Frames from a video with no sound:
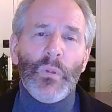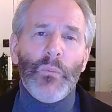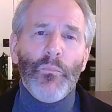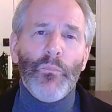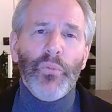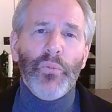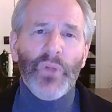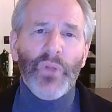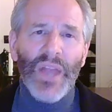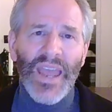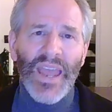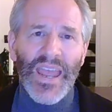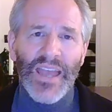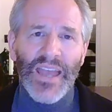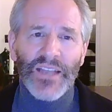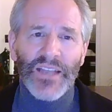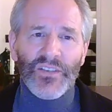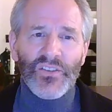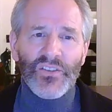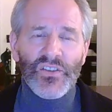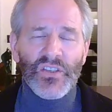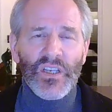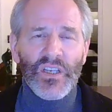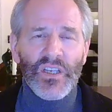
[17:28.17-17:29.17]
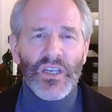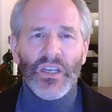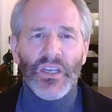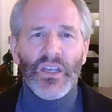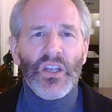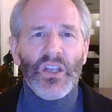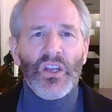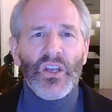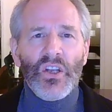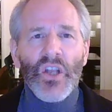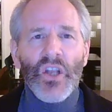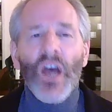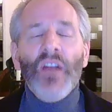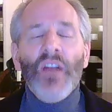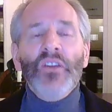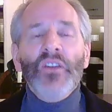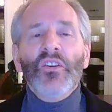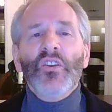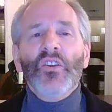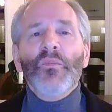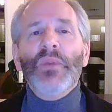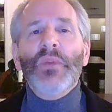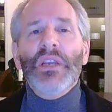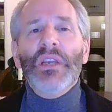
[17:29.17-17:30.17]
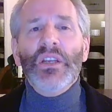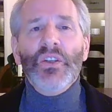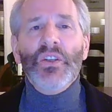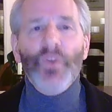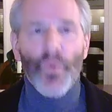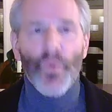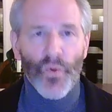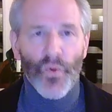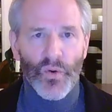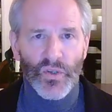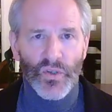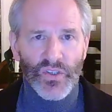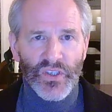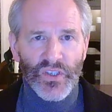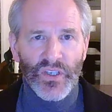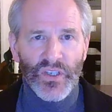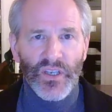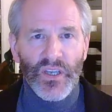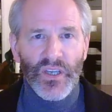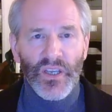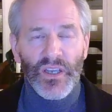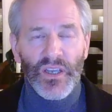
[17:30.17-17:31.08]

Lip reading: plans, none could be endorsed.